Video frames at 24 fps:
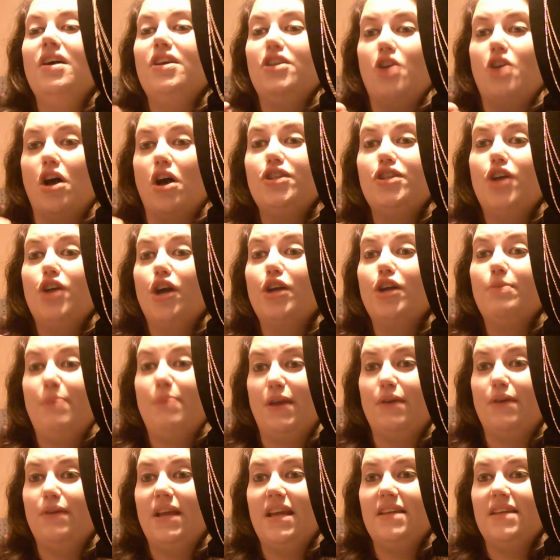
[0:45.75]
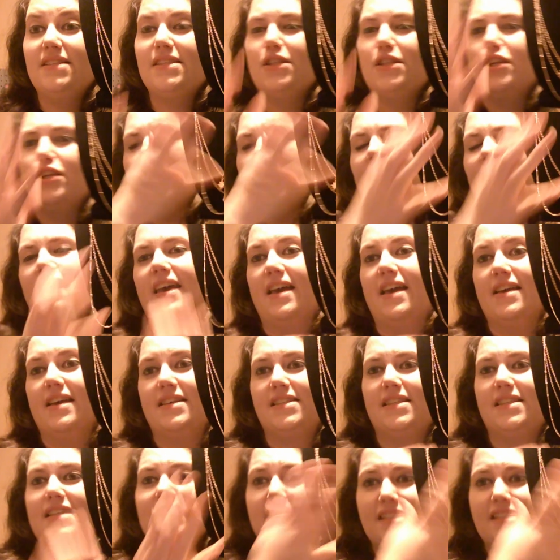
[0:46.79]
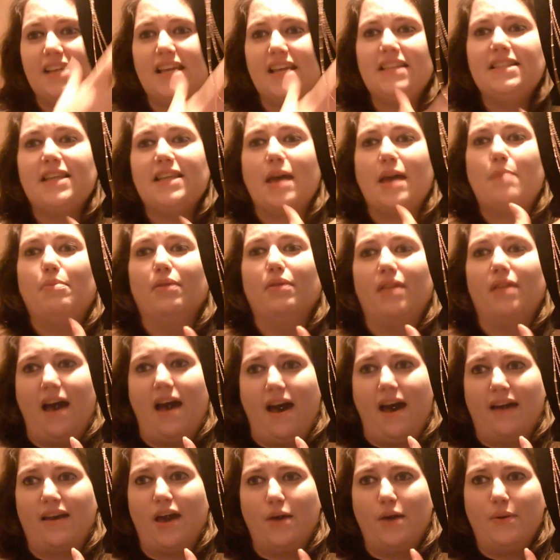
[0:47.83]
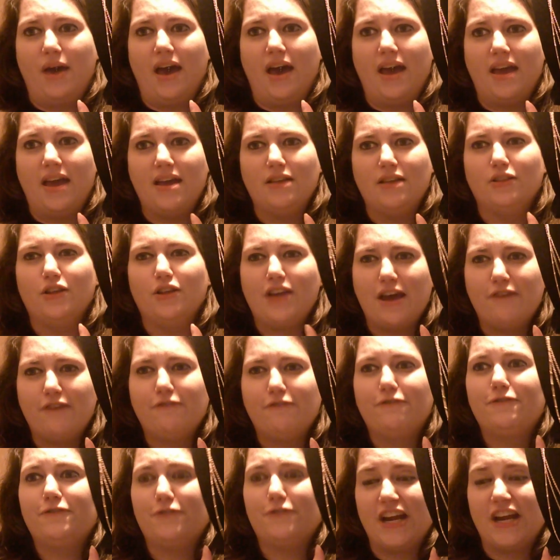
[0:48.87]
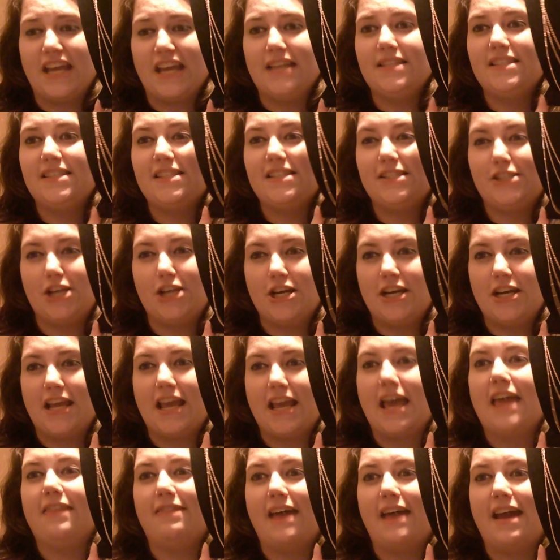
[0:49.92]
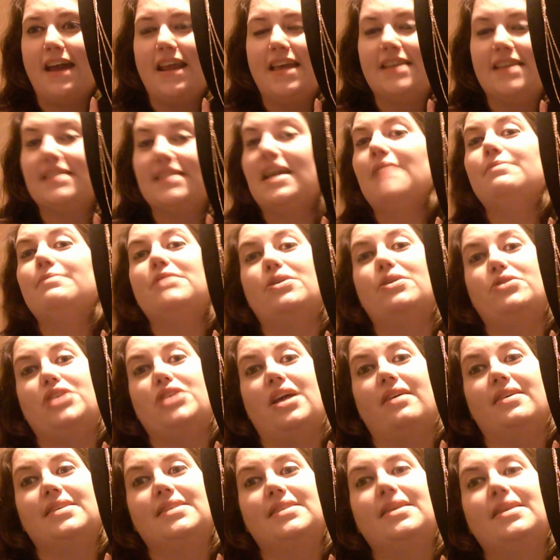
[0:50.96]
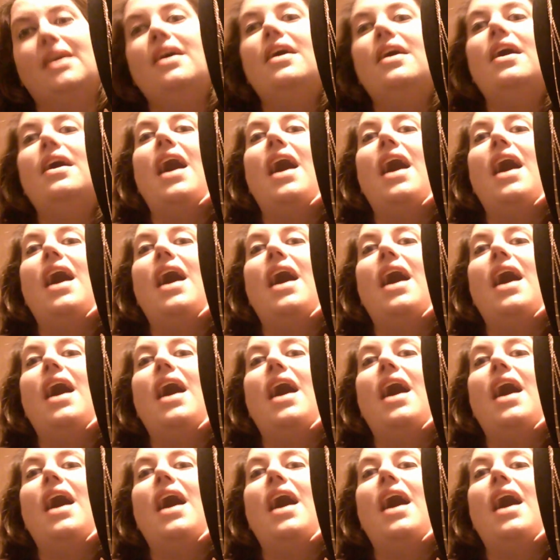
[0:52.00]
Y'all dark beauties, look at this. This is against a black, okay? Look how freaking stunning that is. I'm so jealous.